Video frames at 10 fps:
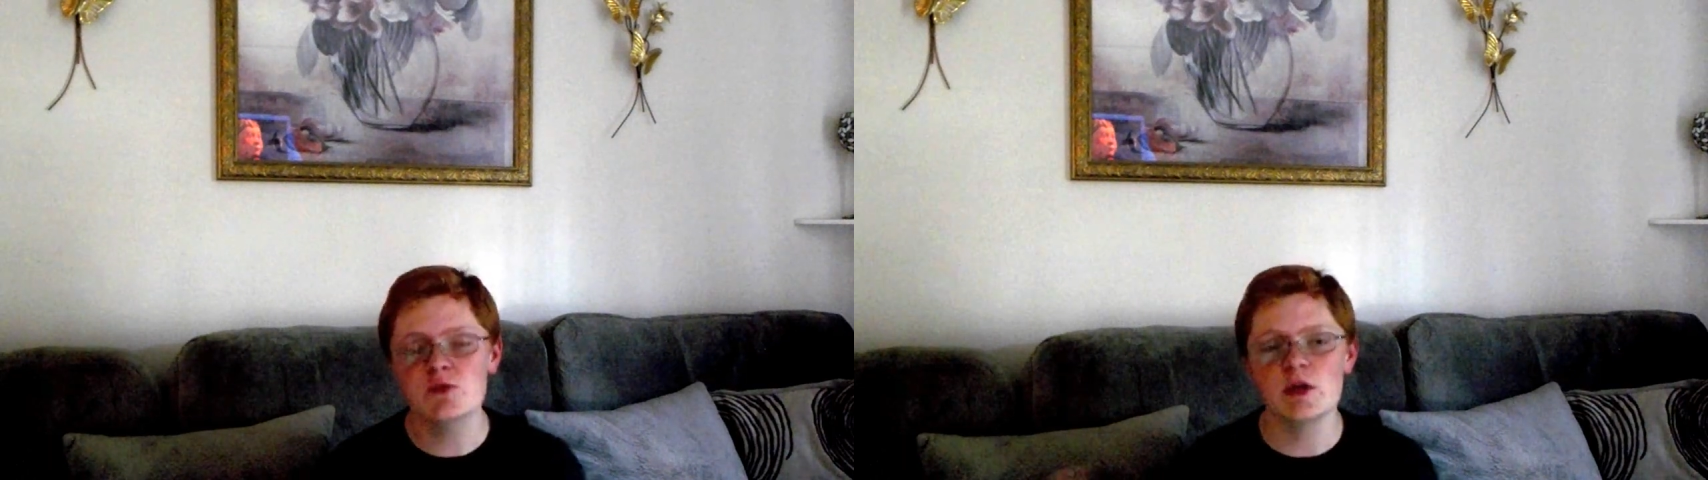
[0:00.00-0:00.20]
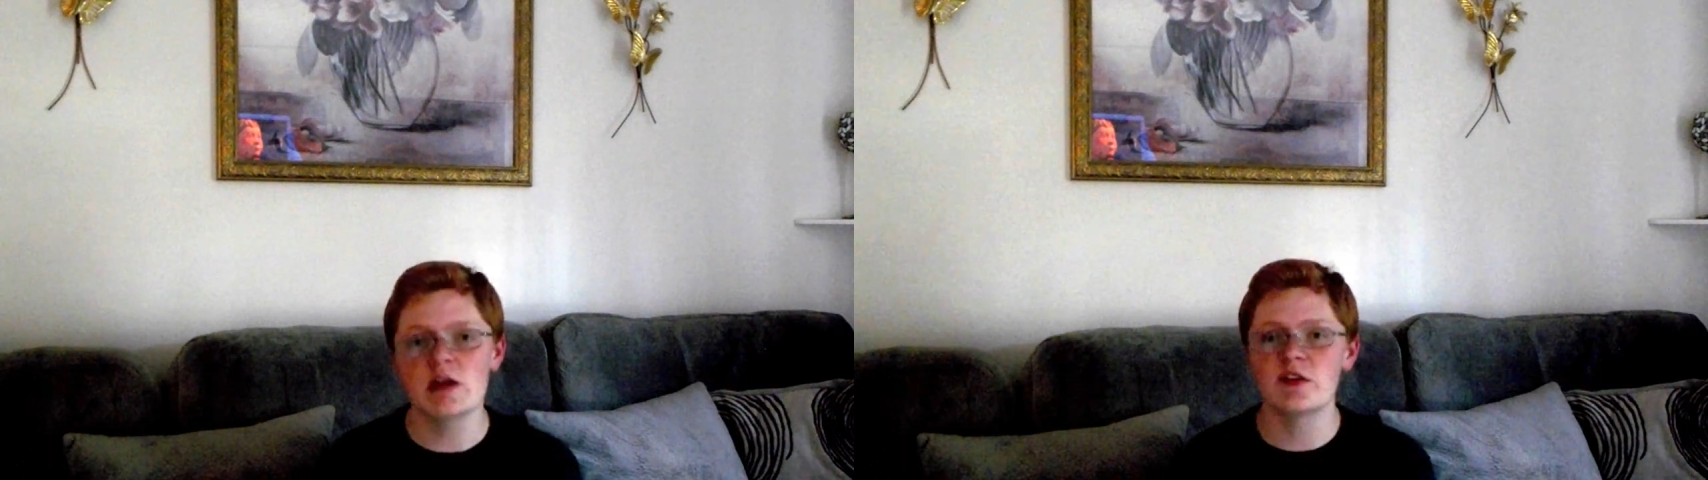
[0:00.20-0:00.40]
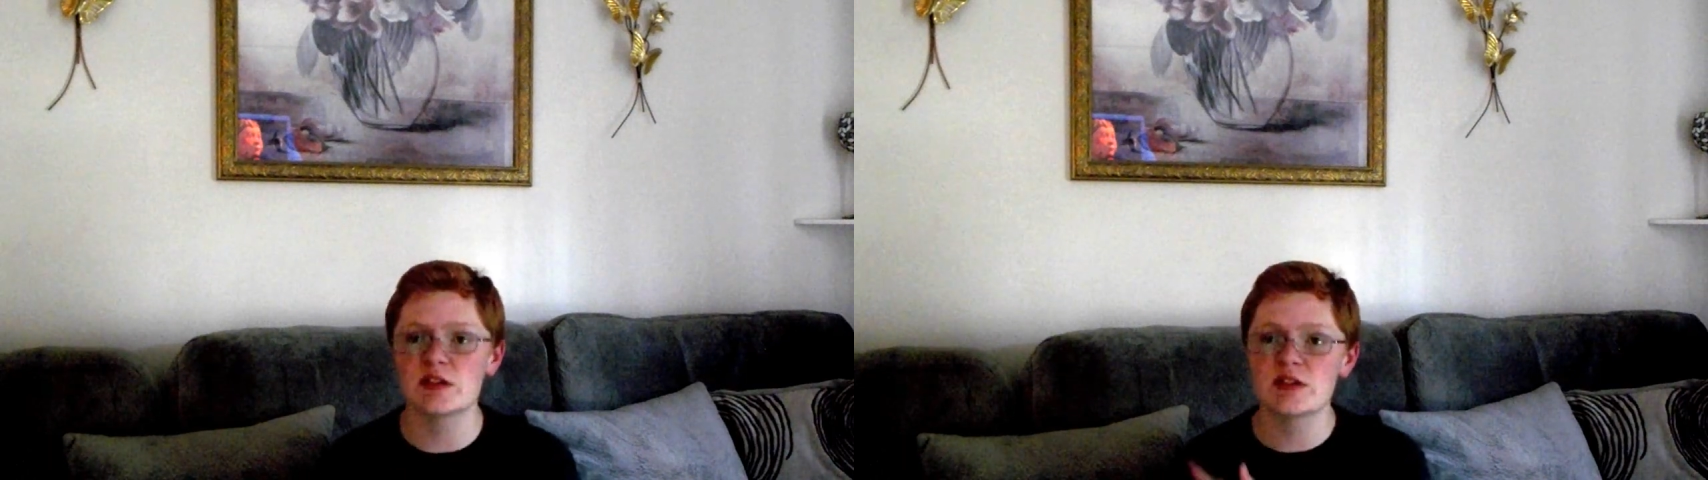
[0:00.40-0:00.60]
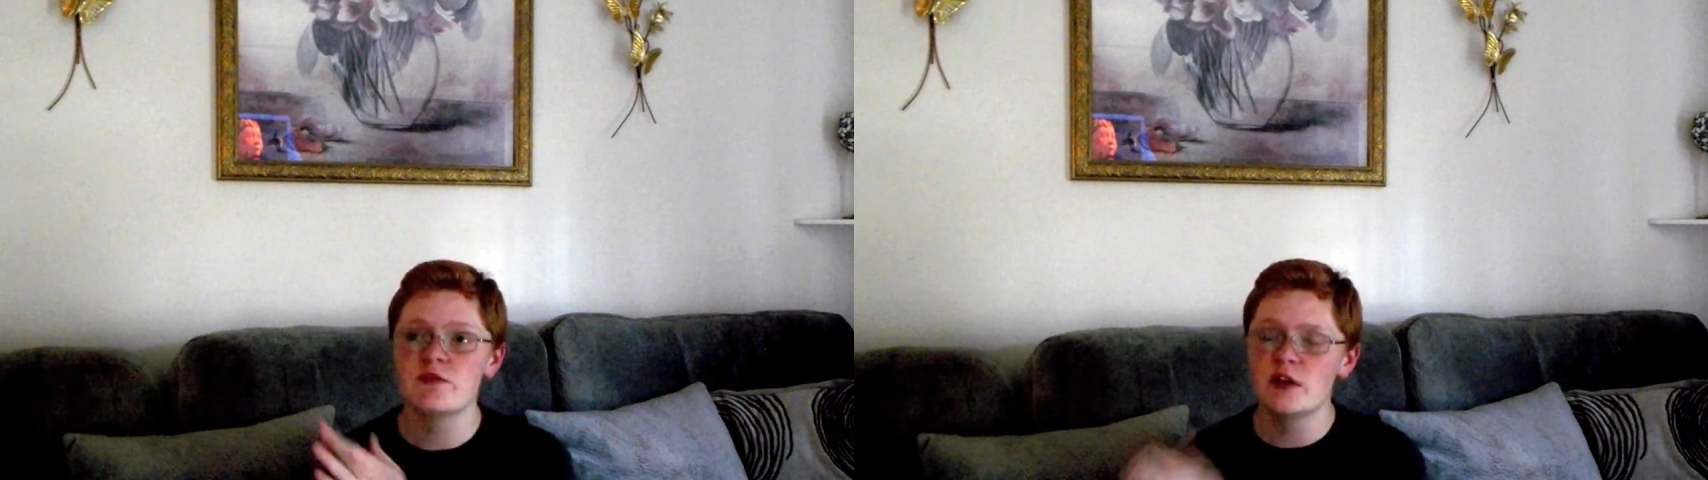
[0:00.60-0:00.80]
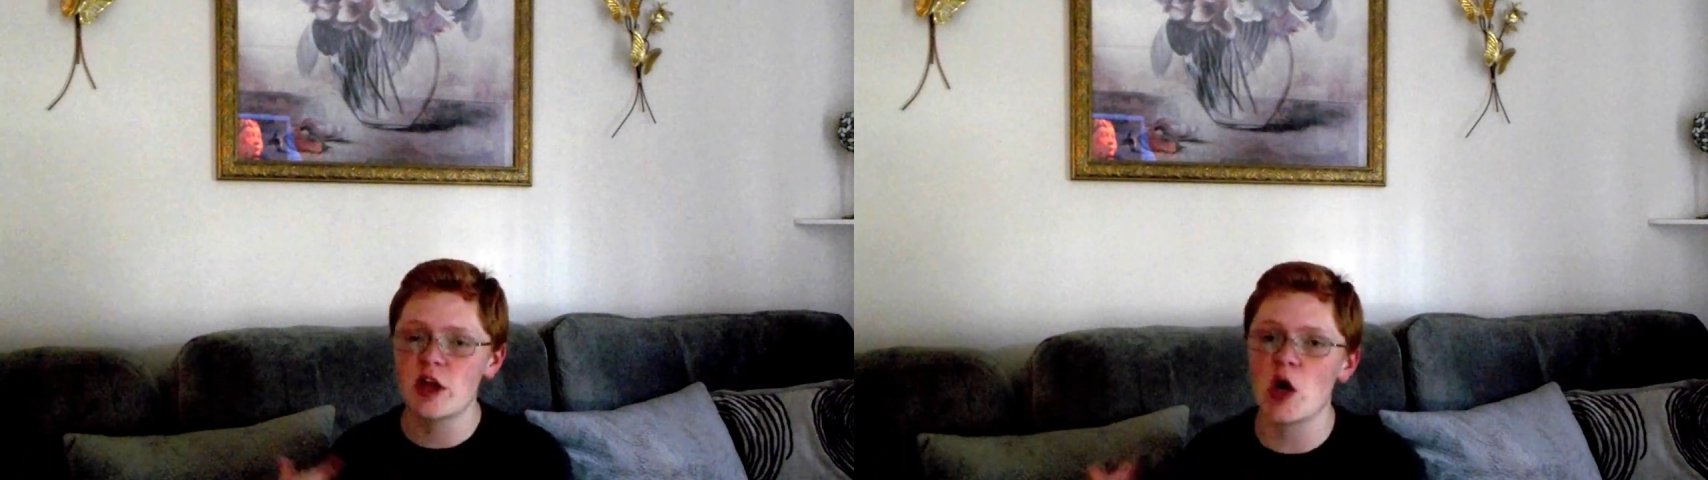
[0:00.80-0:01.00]
week's
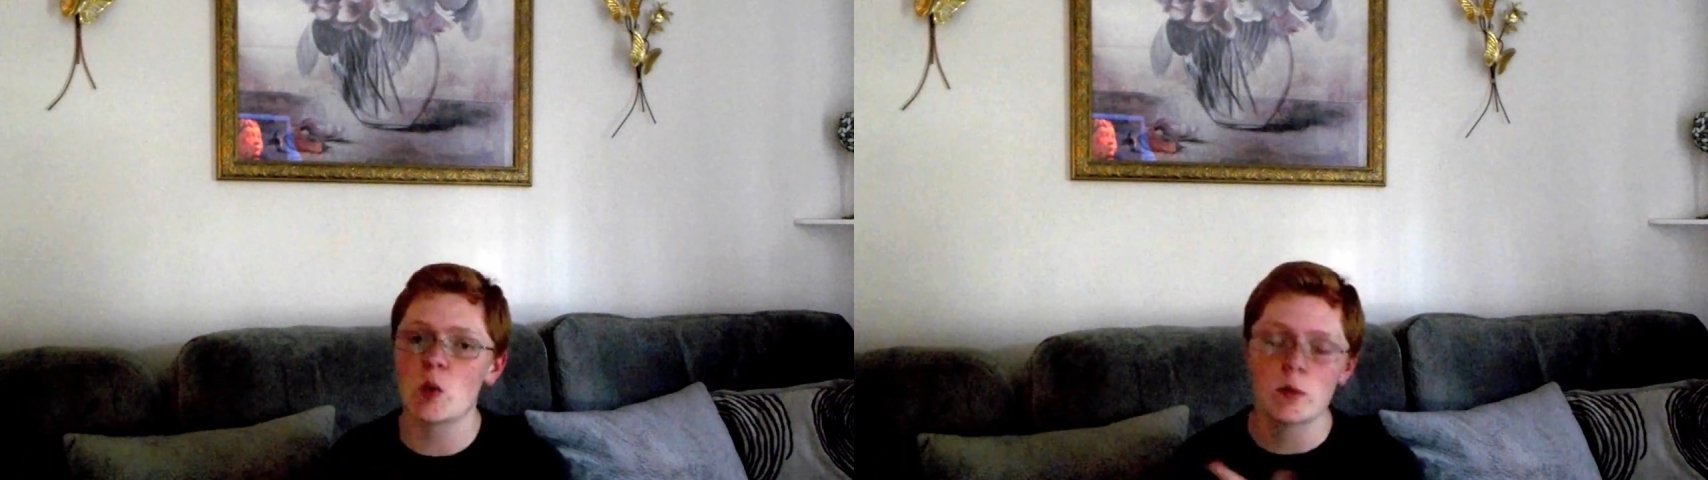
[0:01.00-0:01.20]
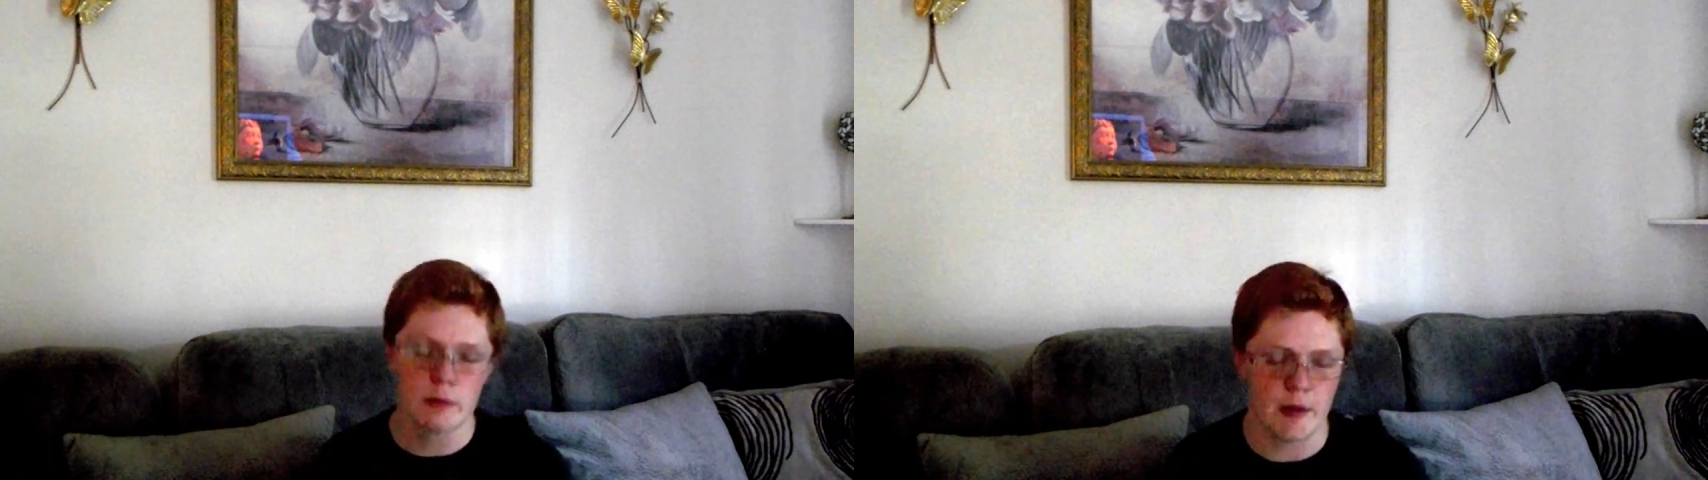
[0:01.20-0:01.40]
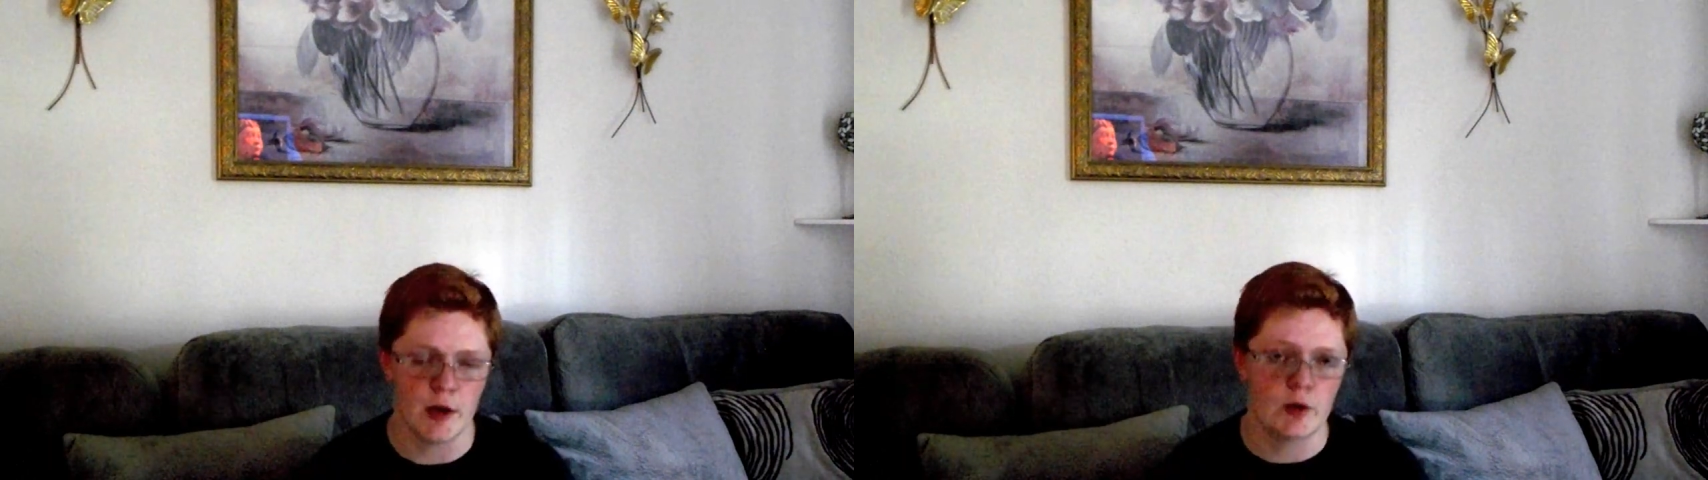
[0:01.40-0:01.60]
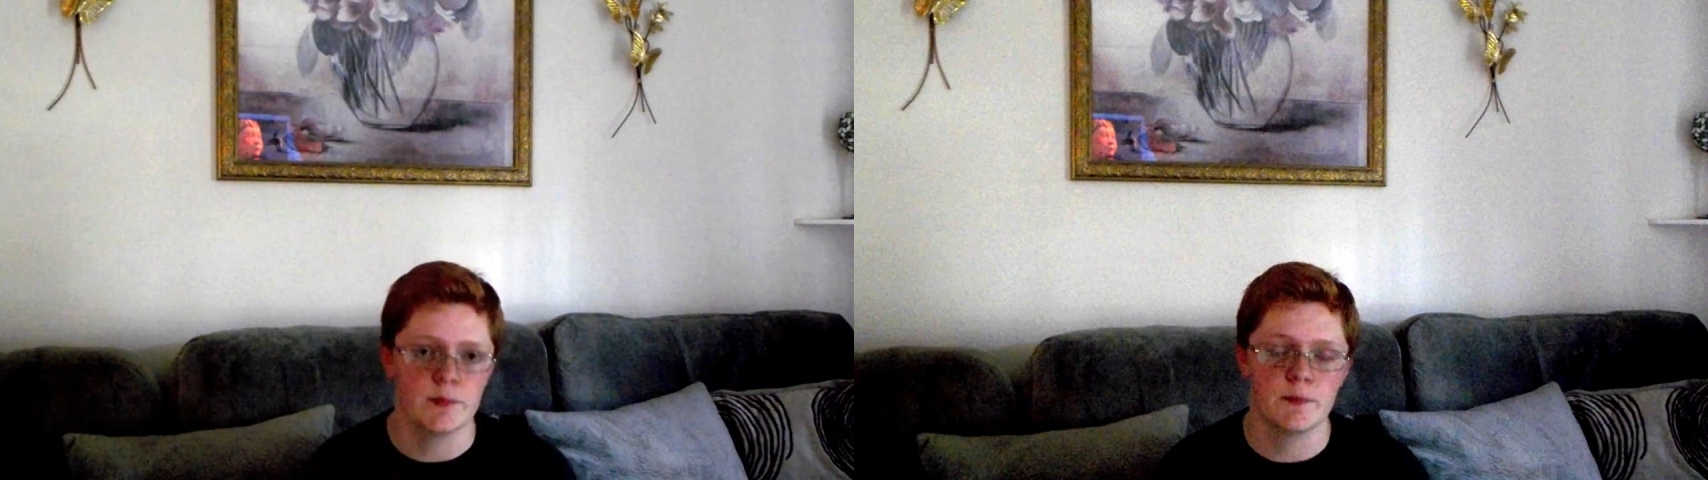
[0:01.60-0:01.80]
video will be better.